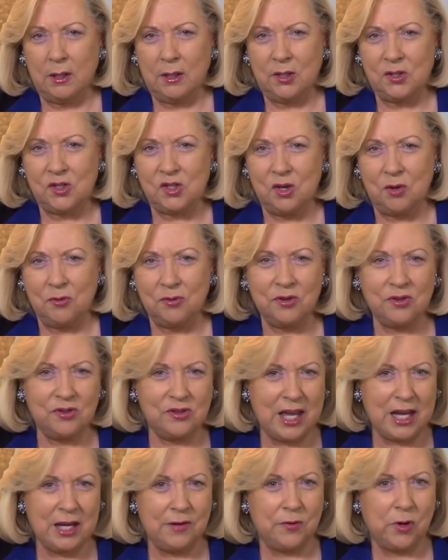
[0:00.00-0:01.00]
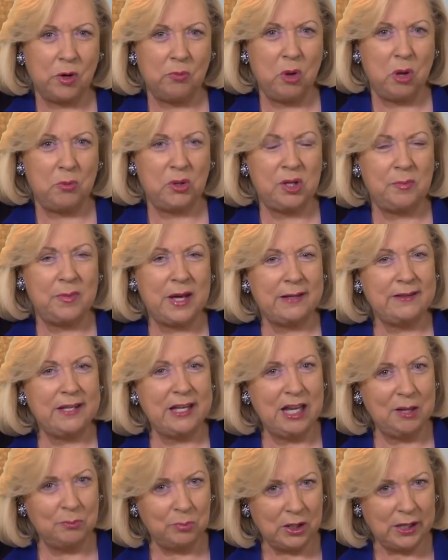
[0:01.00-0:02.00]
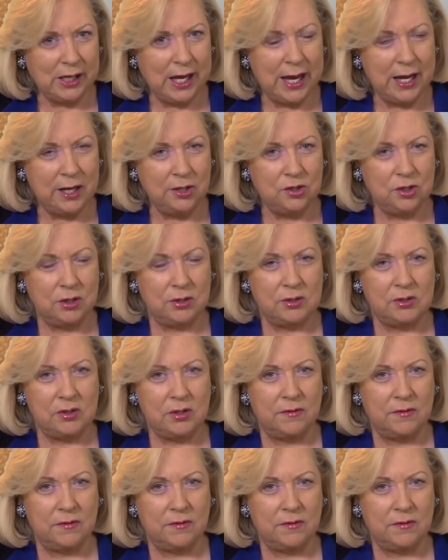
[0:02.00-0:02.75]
So think for a moment about the implications